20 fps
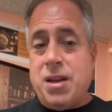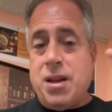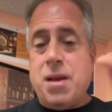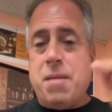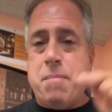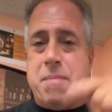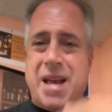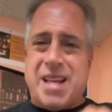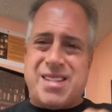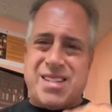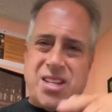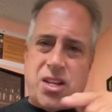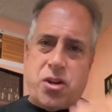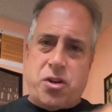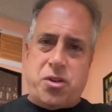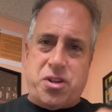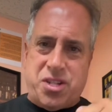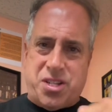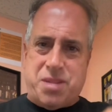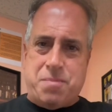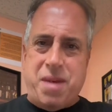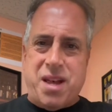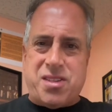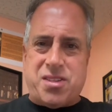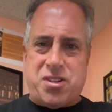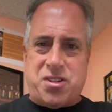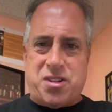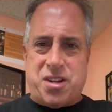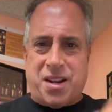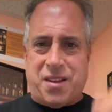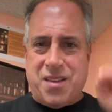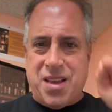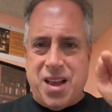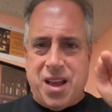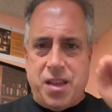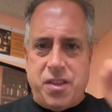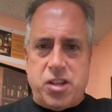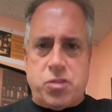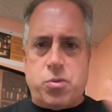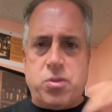
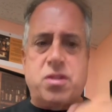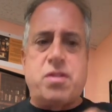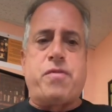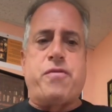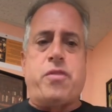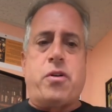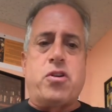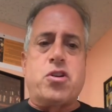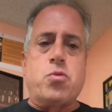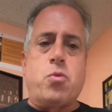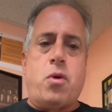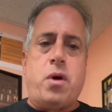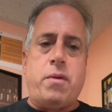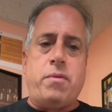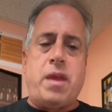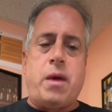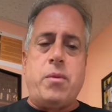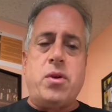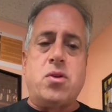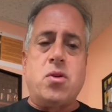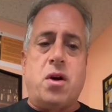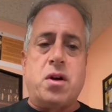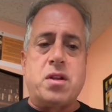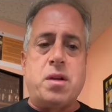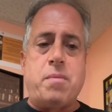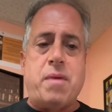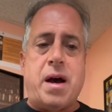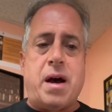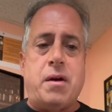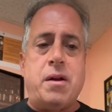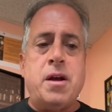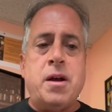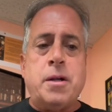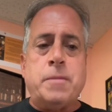This was the first one that we talked about,